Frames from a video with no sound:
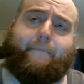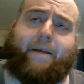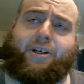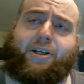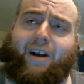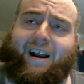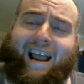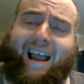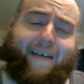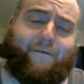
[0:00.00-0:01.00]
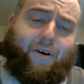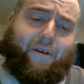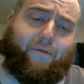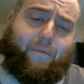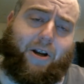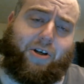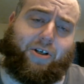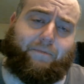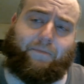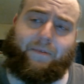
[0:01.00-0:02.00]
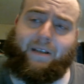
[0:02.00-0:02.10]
Make sure that I have your information.